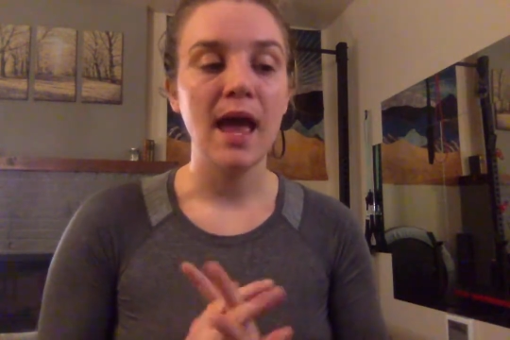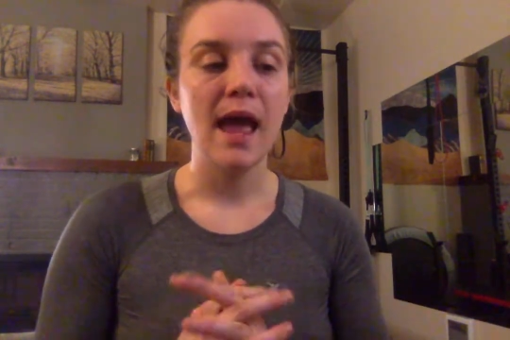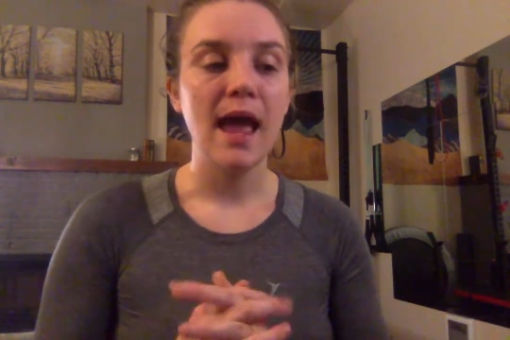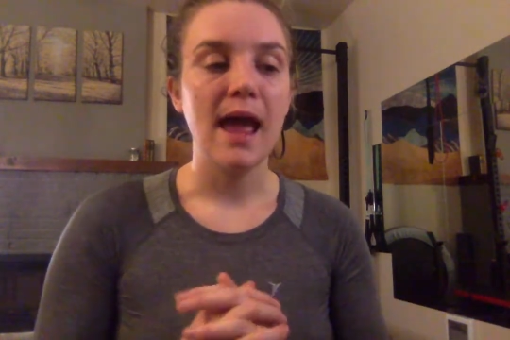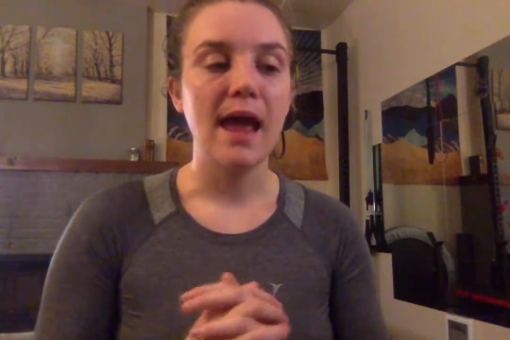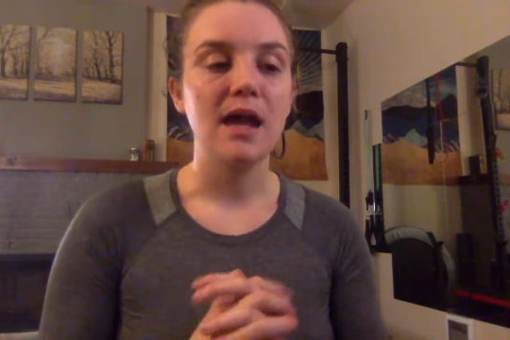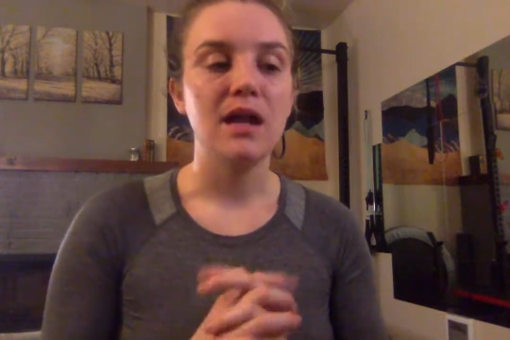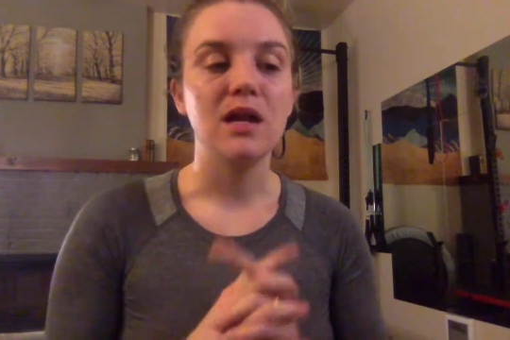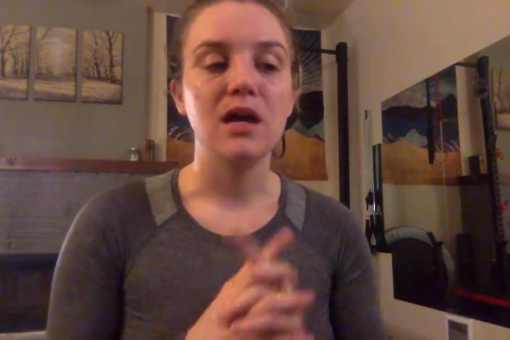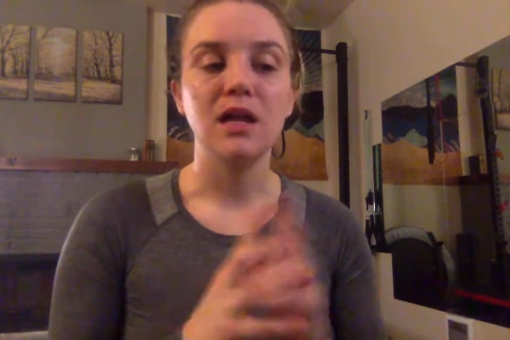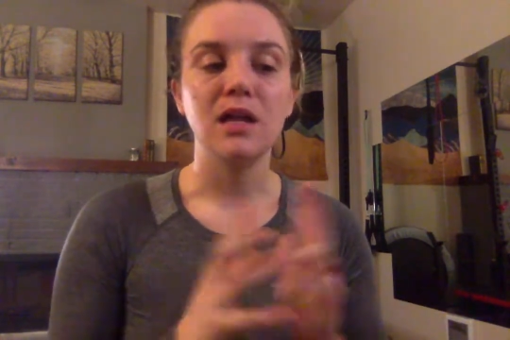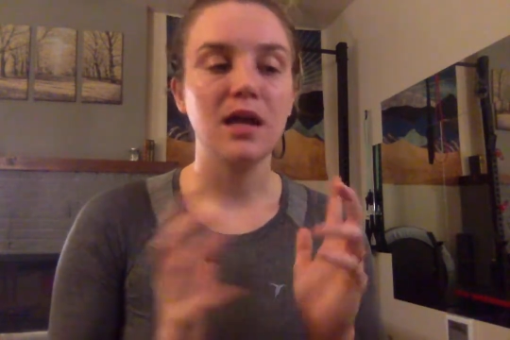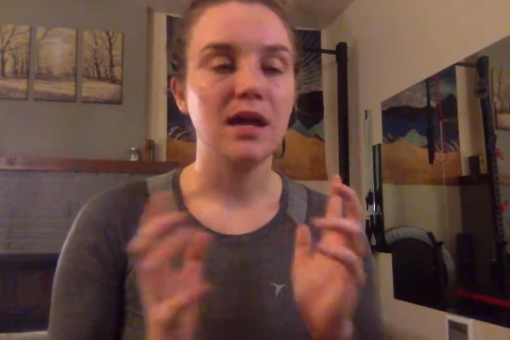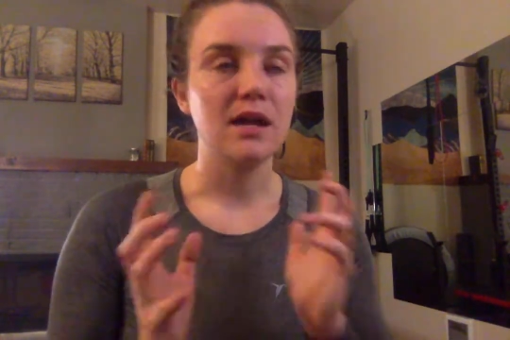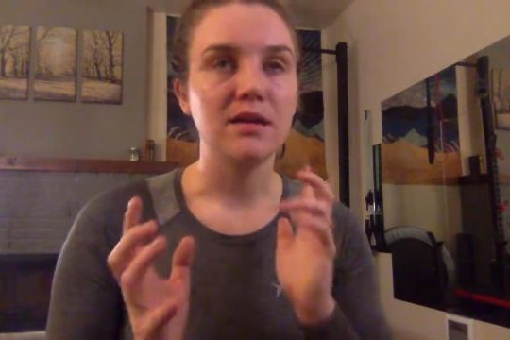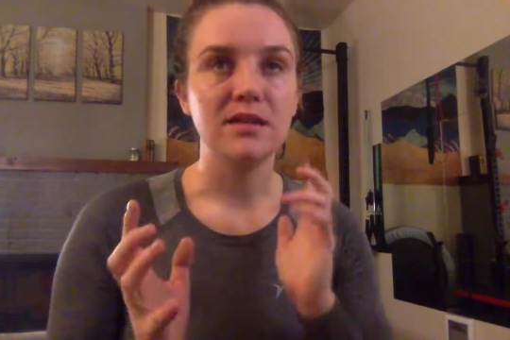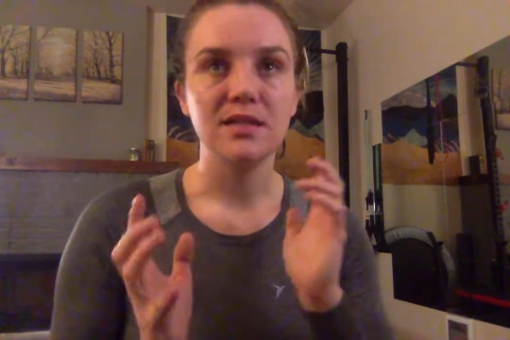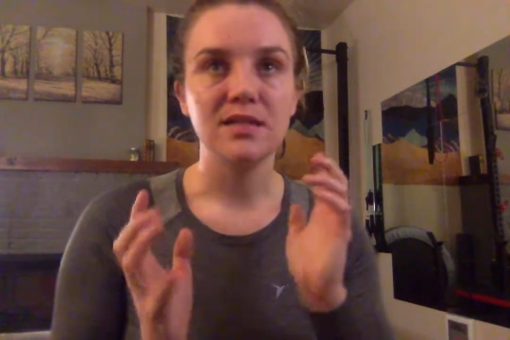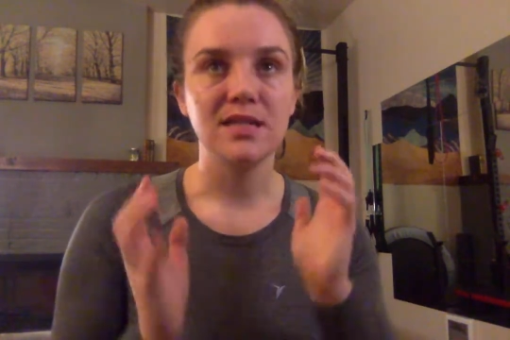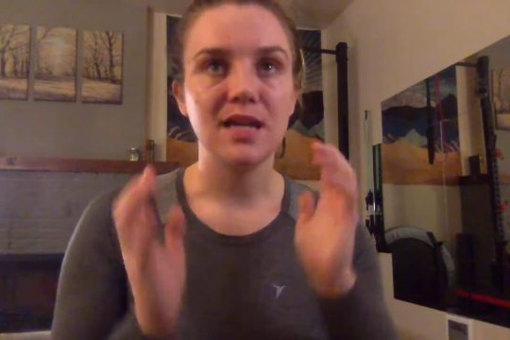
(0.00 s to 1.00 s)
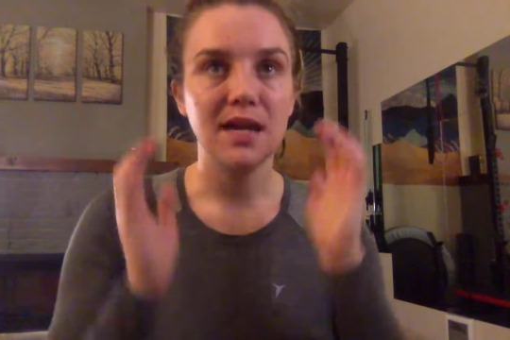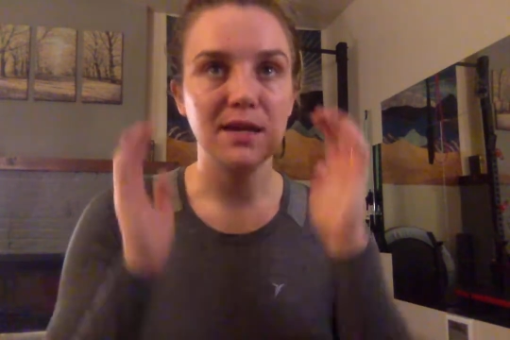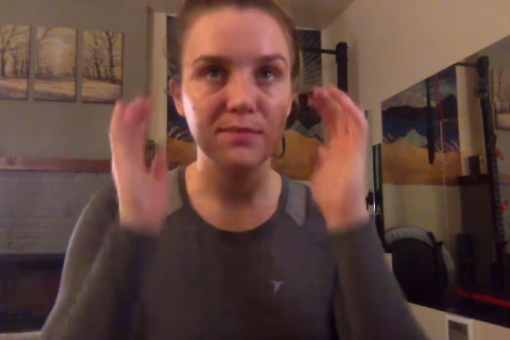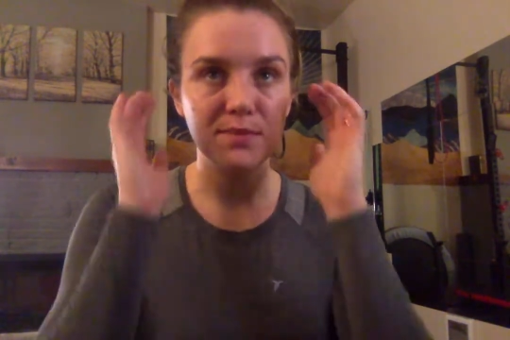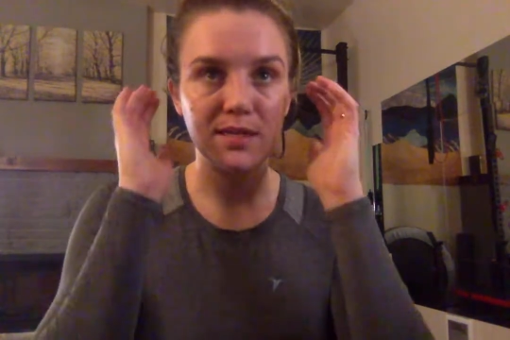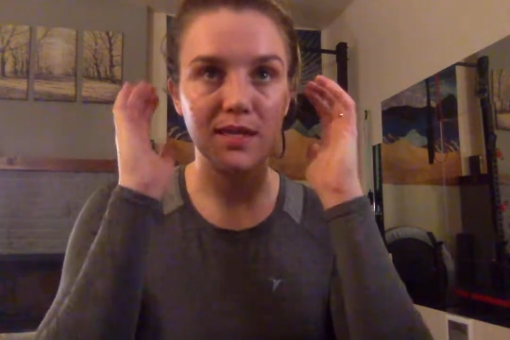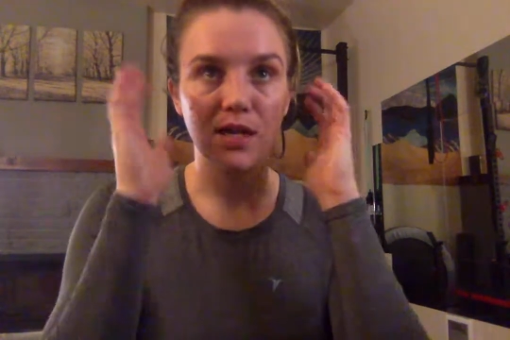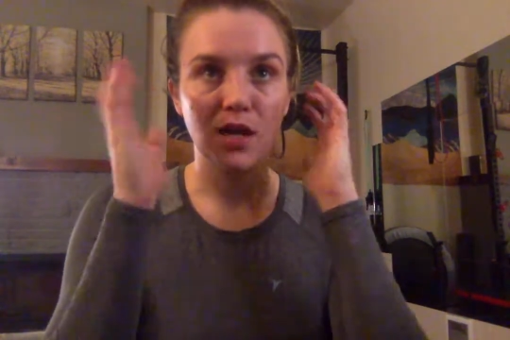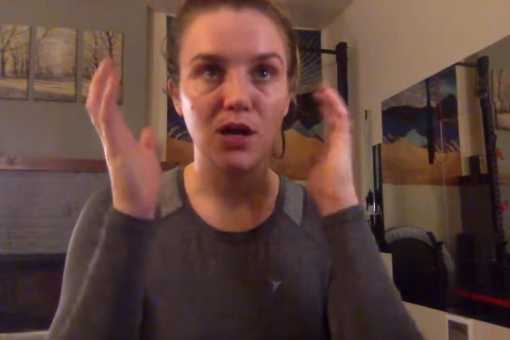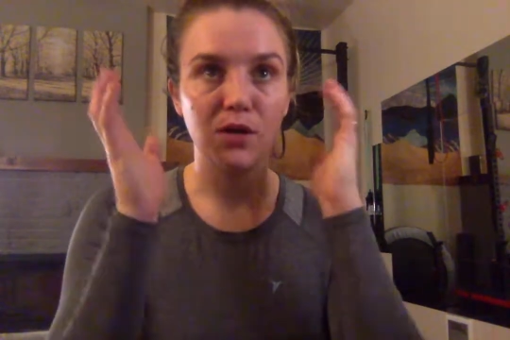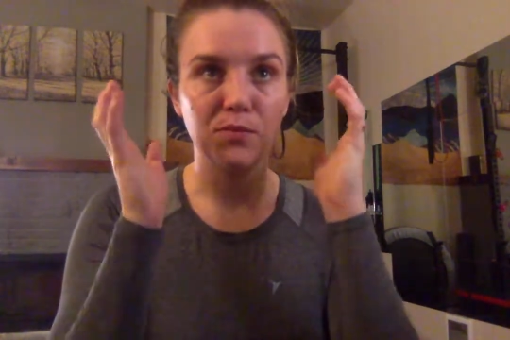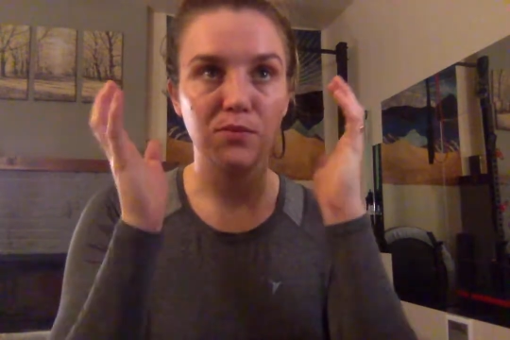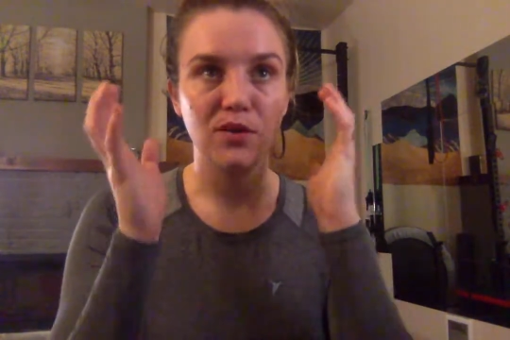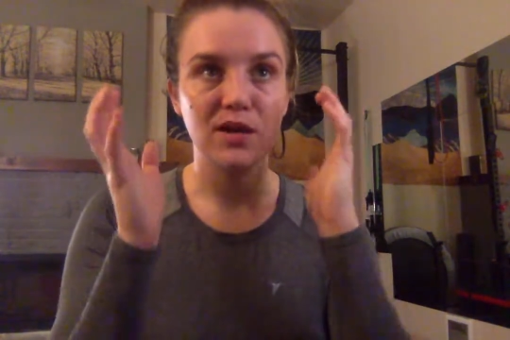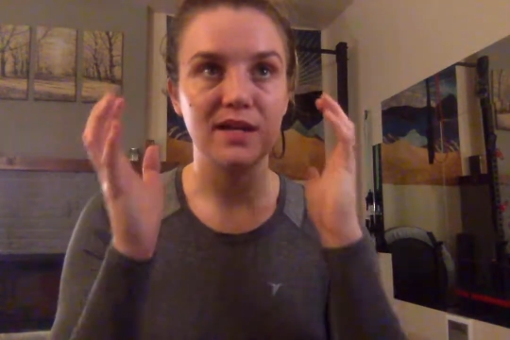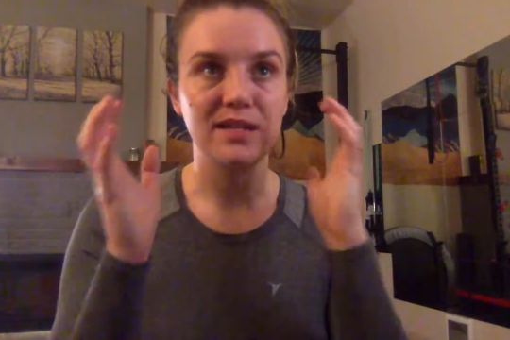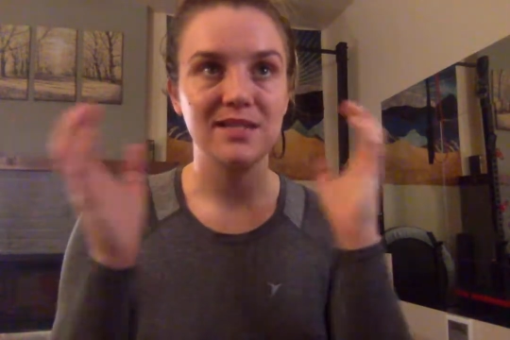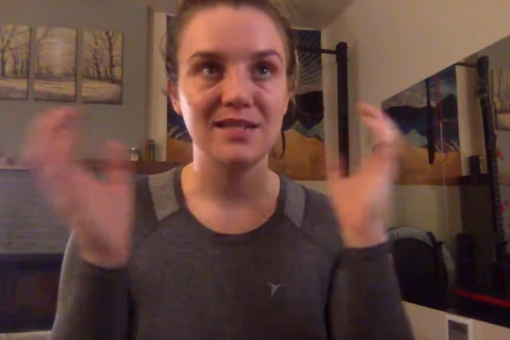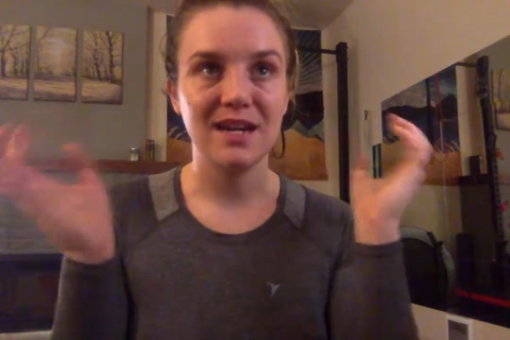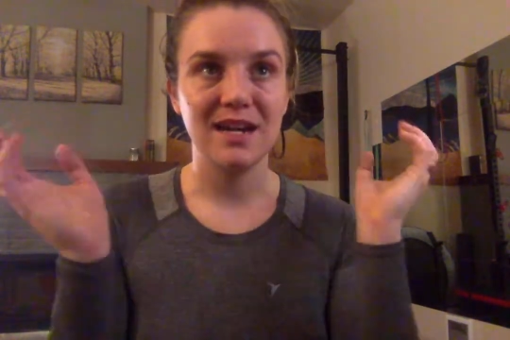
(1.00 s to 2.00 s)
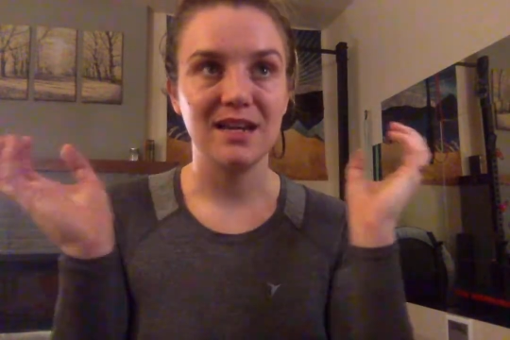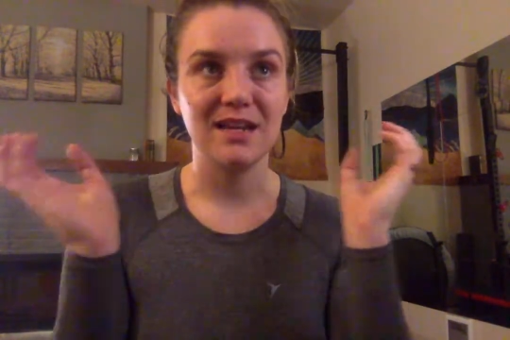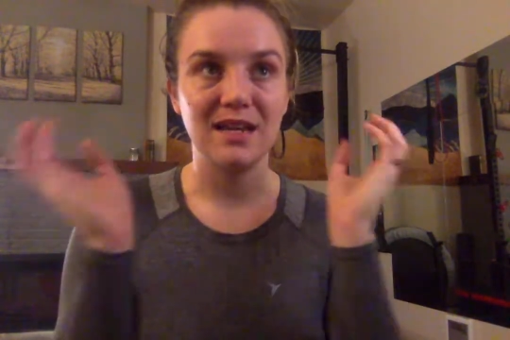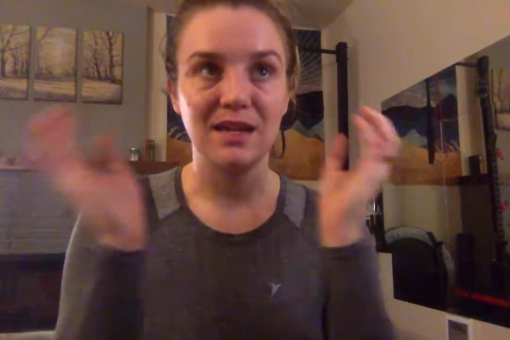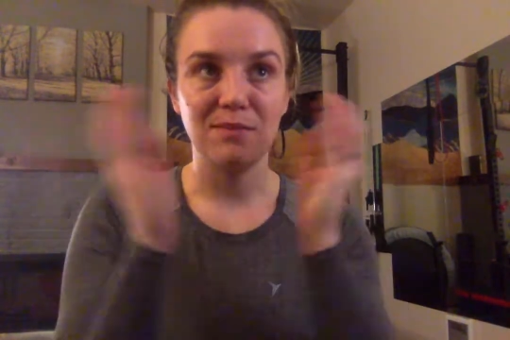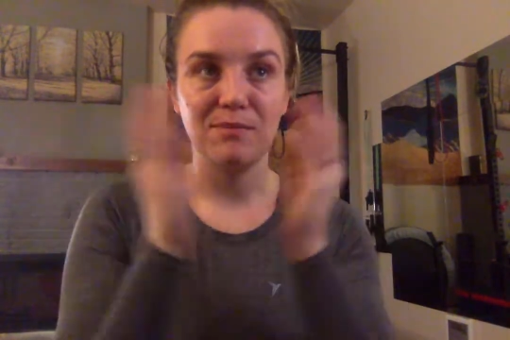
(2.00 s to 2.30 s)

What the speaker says: and a lot of the times like our brains kind of like